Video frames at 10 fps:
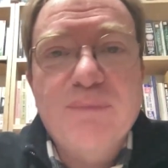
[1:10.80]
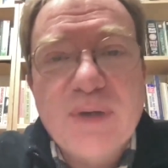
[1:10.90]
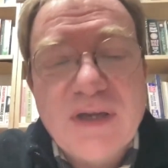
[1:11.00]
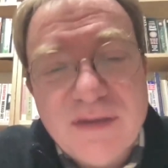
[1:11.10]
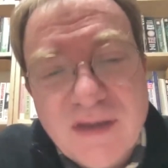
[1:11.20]

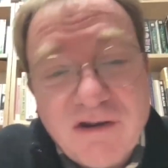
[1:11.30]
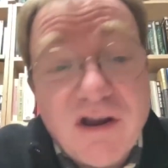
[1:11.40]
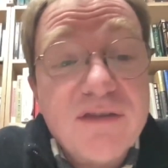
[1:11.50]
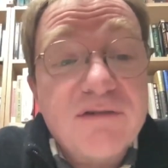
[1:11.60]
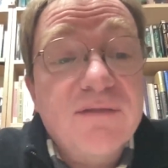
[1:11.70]
But there
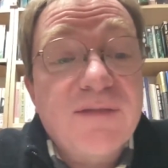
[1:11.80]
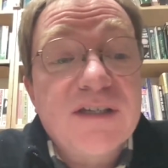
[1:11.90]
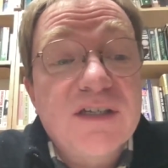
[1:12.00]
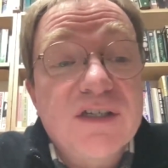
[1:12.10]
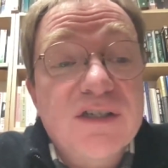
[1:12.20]
are other
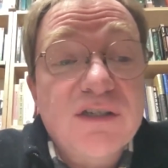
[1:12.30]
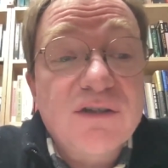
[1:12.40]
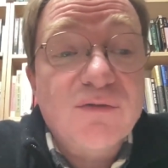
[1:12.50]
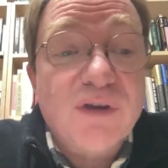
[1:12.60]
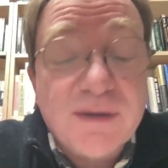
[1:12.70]
advantages
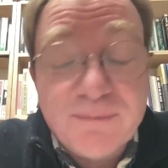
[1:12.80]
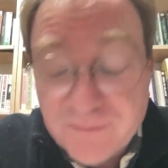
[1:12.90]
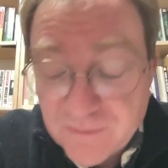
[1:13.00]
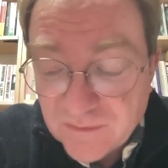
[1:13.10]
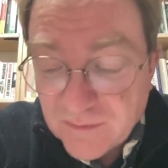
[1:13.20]
too.
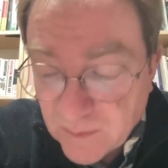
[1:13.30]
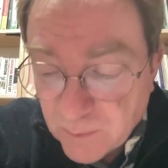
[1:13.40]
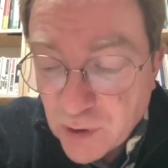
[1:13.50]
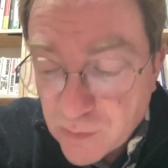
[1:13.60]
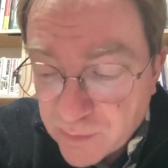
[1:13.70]

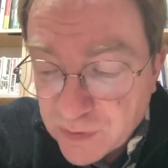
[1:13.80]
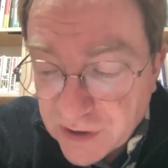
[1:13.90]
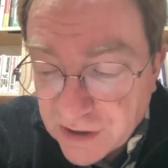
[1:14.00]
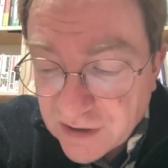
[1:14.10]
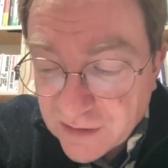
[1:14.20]

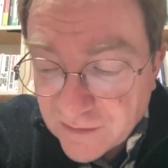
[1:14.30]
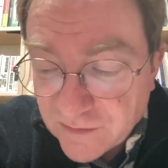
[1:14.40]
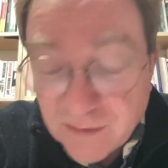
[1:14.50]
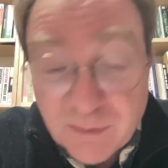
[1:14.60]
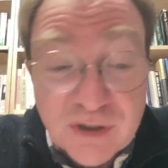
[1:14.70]
Probably
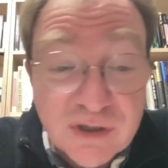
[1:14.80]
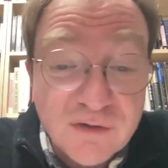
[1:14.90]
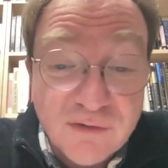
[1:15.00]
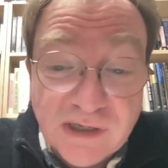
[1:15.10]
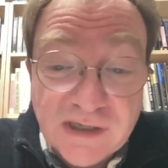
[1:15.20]
number
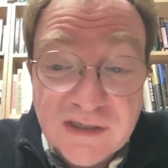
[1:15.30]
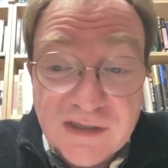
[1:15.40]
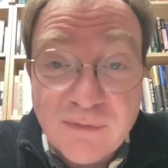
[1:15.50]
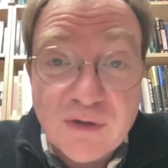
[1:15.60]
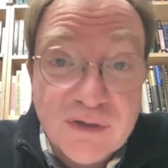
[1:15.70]
two is
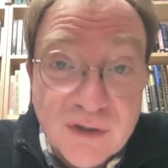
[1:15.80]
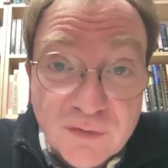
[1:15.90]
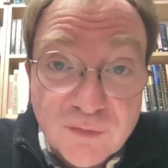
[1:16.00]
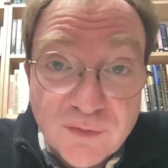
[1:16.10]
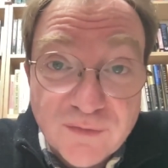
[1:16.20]
the most
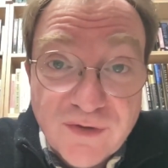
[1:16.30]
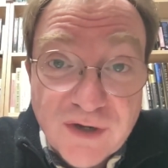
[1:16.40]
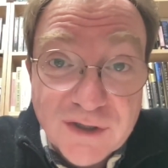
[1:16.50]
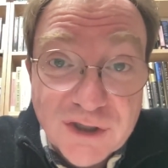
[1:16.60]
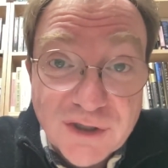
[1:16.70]
useful
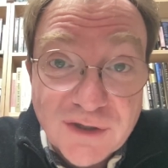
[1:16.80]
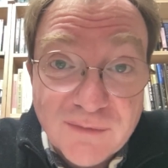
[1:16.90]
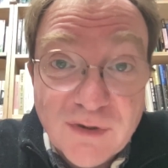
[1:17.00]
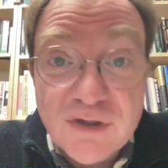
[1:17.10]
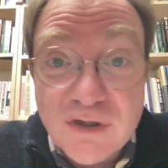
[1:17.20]
function, the
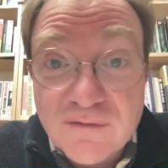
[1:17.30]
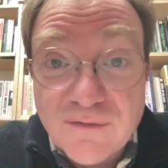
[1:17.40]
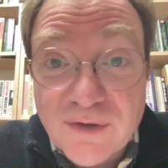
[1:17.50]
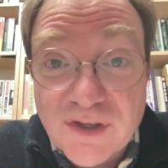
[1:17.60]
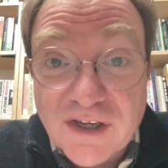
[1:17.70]
most
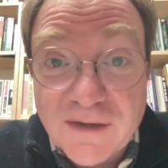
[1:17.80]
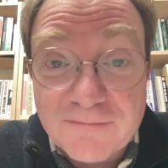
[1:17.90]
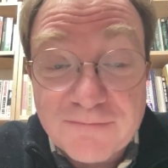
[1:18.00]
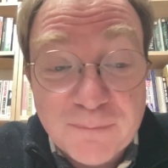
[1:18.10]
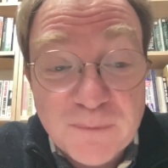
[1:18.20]
useful thing
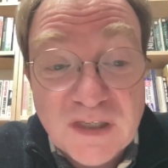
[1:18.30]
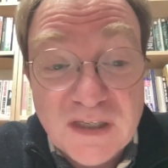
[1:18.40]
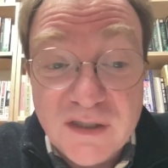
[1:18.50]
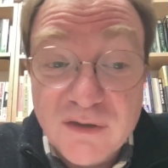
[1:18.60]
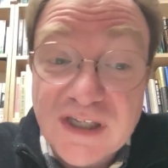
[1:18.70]

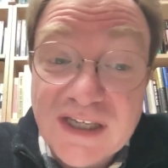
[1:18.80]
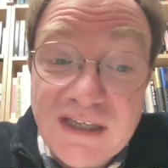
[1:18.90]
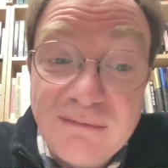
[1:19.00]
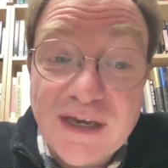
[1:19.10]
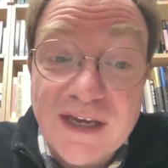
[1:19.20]
is using
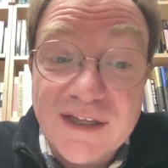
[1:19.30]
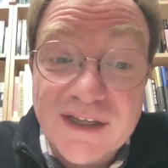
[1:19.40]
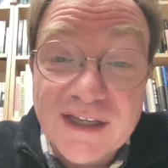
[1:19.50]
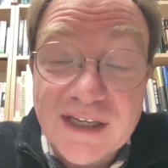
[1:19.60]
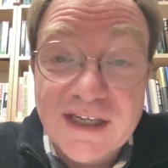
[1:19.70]

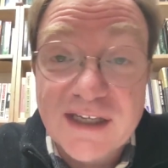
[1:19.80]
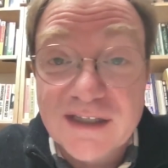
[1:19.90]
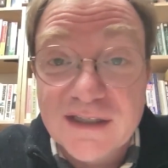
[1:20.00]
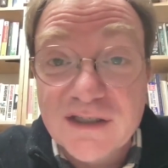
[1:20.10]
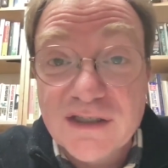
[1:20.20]
email in
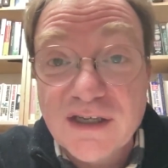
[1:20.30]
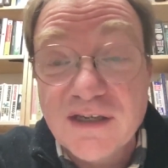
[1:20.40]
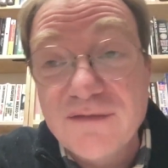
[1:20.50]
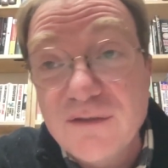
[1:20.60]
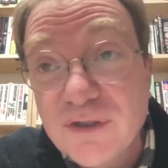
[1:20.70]
English.
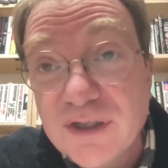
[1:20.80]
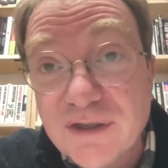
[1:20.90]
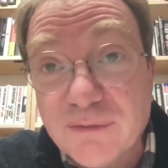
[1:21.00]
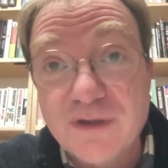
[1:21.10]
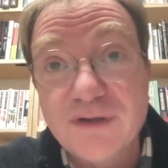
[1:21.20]
If you
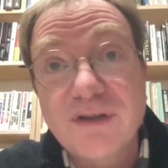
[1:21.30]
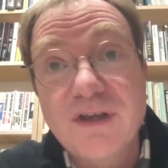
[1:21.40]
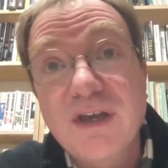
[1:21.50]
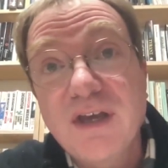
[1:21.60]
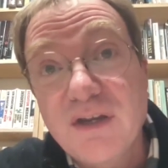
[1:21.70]
deal with
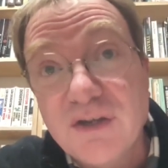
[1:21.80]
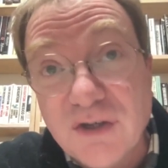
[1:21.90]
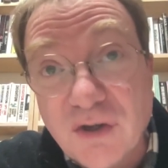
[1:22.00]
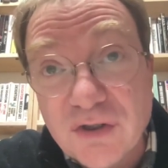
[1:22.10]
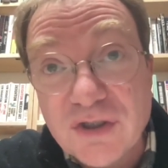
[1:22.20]

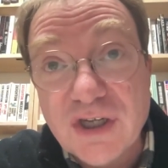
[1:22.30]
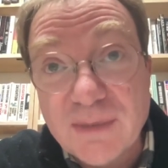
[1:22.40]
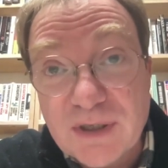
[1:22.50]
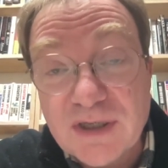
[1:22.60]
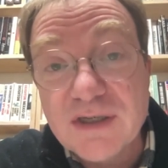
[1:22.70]

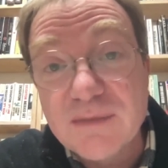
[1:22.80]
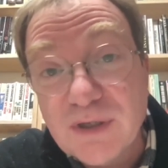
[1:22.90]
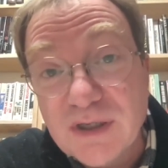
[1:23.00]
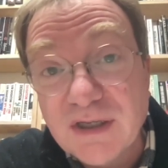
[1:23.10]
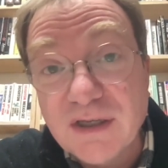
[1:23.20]
non-Japanese
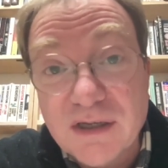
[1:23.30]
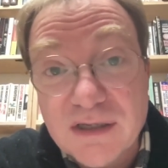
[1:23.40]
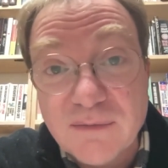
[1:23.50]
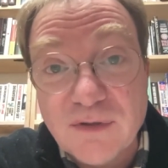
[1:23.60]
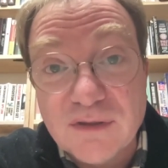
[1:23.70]
speaking
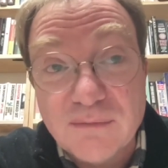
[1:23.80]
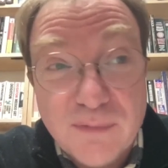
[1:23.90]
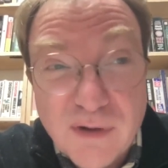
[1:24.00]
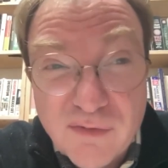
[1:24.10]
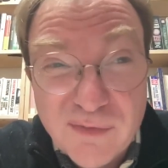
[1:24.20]
customers,
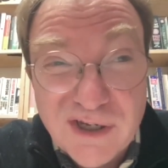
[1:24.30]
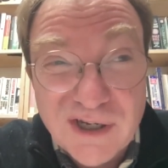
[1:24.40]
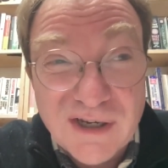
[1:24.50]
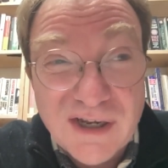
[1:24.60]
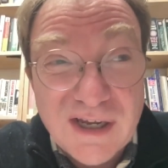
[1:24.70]
probably